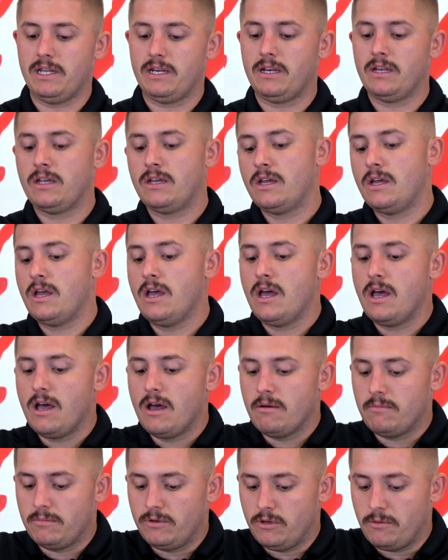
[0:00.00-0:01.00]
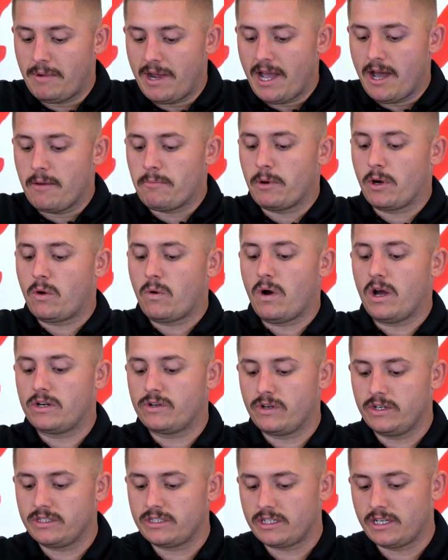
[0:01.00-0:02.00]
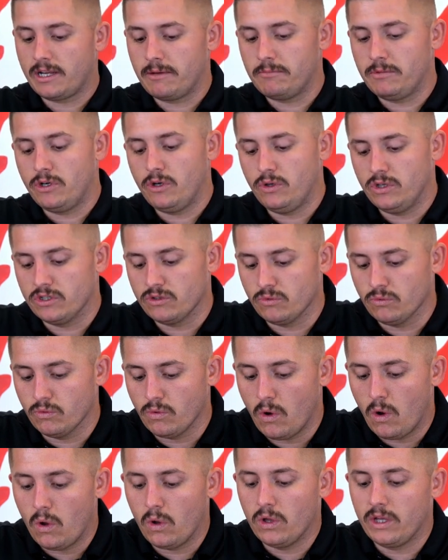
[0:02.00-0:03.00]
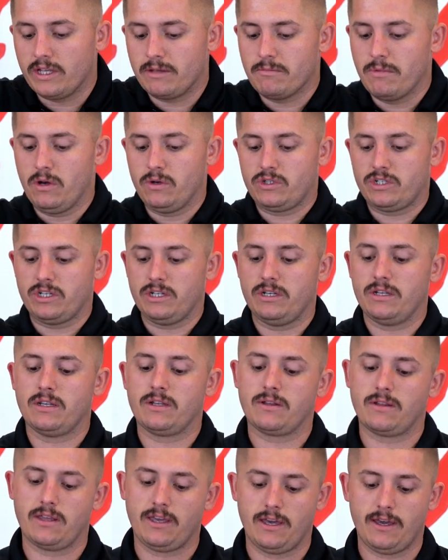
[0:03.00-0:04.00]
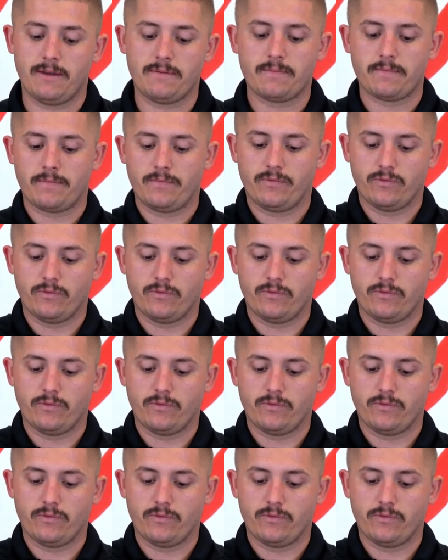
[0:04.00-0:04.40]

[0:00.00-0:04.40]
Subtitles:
I'm going to do my upper quadrants. I'm going to do this rolling motion, okay?